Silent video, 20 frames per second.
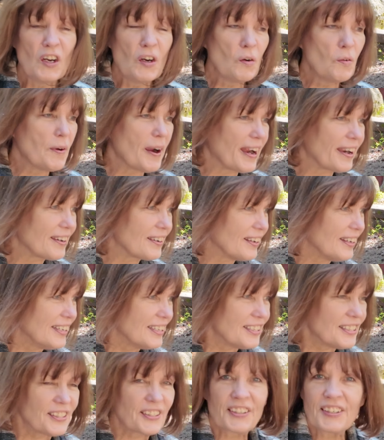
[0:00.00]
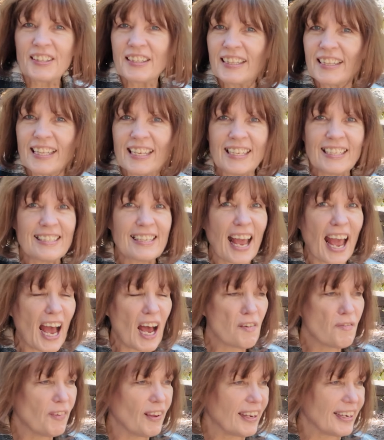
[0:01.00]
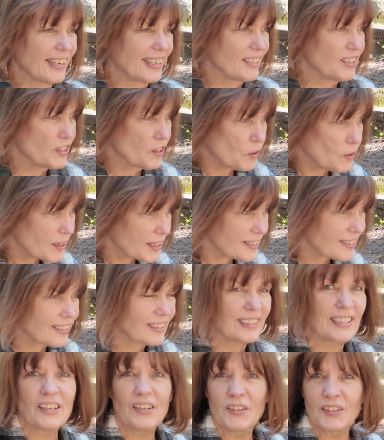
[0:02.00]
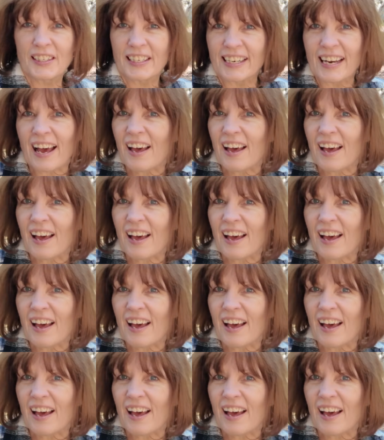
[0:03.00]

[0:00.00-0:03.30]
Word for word: where certain things happen and doors close and